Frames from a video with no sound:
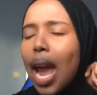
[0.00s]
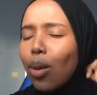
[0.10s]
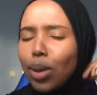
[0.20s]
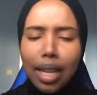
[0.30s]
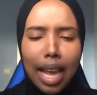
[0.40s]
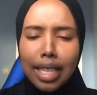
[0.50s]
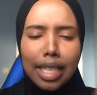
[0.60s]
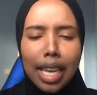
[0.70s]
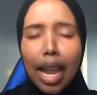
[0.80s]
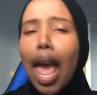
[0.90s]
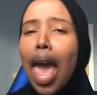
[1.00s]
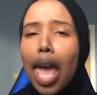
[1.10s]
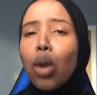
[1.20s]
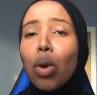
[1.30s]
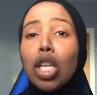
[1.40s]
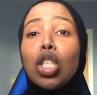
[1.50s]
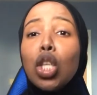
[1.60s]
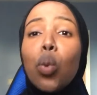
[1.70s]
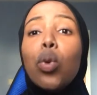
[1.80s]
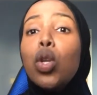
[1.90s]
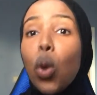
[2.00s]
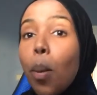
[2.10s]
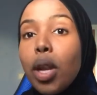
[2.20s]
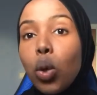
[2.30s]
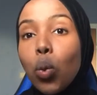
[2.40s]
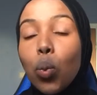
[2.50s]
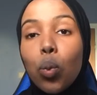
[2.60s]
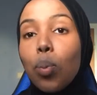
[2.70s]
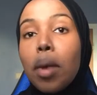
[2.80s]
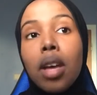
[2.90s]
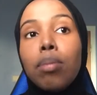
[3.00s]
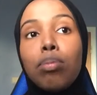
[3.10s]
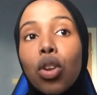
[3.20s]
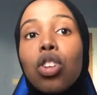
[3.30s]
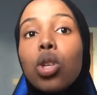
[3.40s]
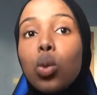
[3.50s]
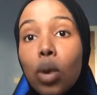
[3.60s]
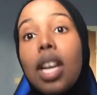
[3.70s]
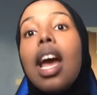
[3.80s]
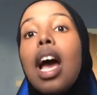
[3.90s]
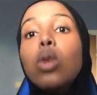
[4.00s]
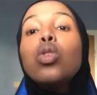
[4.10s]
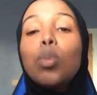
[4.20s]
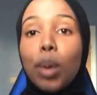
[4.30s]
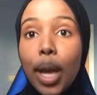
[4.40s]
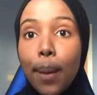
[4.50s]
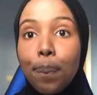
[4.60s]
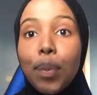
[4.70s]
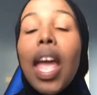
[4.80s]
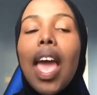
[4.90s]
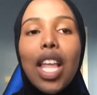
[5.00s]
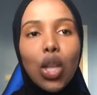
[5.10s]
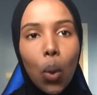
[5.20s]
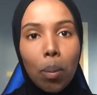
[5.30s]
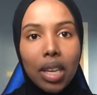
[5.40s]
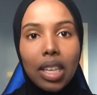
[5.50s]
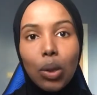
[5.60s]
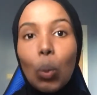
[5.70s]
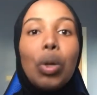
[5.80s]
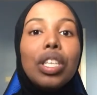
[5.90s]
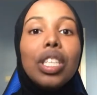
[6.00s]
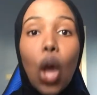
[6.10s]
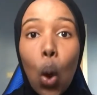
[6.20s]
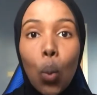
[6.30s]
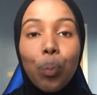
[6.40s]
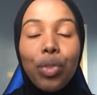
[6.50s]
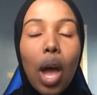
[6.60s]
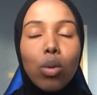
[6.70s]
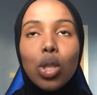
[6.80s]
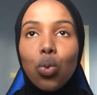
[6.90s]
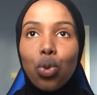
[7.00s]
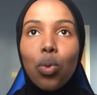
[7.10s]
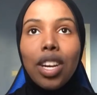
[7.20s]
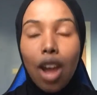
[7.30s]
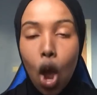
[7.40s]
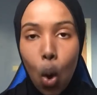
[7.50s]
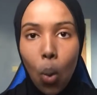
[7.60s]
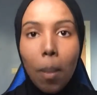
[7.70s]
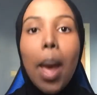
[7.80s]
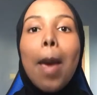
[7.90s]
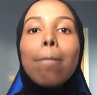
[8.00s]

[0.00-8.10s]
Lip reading: I really liked it. Anyway, so nobody, my brothers went out to play and nobody was home. I was the only one home.